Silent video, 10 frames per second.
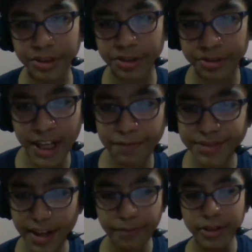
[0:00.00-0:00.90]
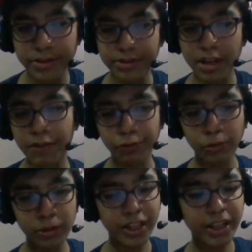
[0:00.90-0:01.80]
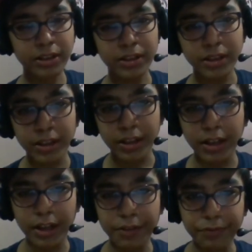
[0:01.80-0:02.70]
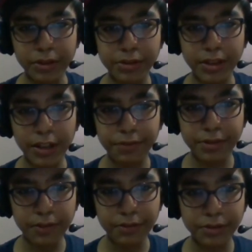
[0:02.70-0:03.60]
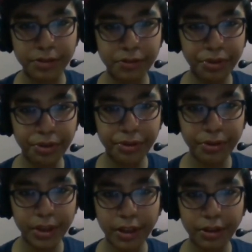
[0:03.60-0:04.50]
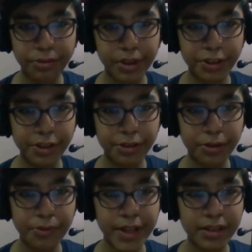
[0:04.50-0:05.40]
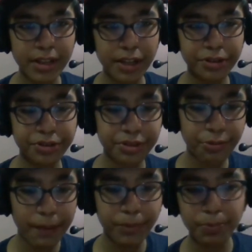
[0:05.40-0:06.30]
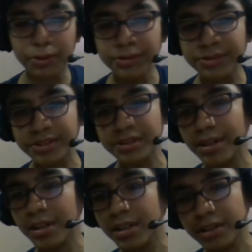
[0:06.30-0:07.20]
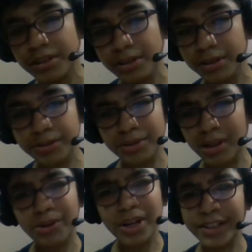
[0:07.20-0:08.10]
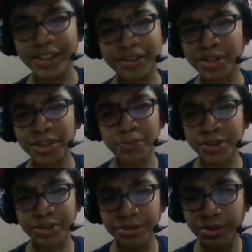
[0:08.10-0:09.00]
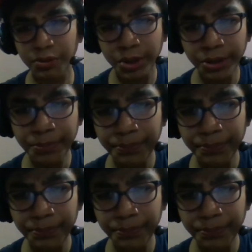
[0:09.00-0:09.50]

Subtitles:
Just f7 is now folding, and once f7 is over, and you can exchange queens, I'll just grab the pawns, and so now I think it should be just over.